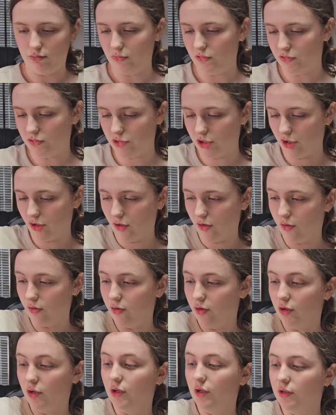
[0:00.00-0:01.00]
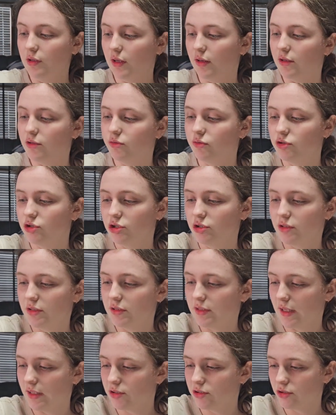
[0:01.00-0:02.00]
So yeah, this was just a
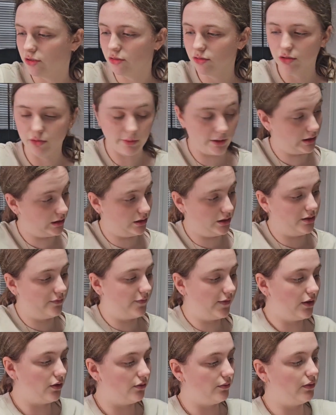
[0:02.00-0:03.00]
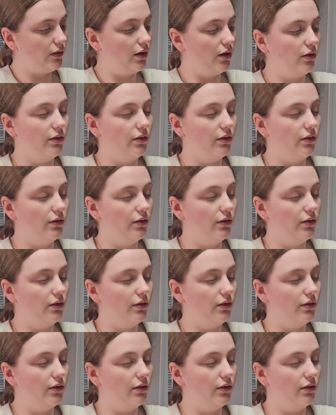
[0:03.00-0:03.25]
tester, so I can leave that over there.